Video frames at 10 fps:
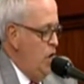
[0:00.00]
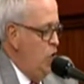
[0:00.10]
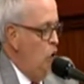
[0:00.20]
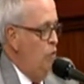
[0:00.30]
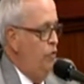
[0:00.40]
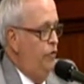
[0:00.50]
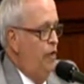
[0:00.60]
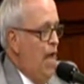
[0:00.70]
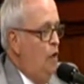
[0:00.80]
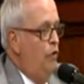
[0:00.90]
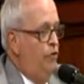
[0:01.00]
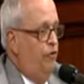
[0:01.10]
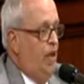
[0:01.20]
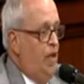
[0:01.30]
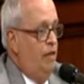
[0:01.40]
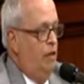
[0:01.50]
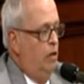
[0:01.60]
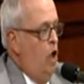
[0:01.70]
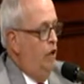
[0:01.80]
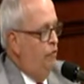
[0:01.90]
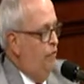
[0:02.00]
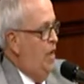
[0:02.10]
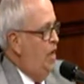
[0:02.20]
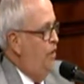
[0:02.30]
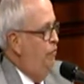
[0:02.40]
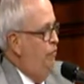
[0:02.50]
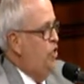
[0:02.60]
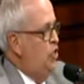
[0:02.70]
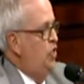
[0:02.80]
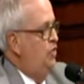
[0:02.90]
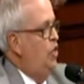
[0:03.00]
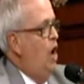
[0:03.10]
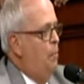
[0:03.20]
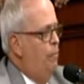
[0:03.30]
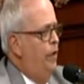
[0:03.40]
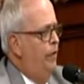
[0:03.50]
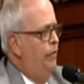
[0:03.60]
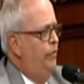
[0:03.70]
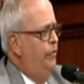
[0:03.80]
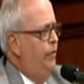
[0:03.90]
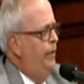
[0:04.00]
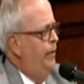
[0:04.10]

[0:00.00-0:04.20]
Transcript: you know, these out-of-state Las Vegas VGT operators.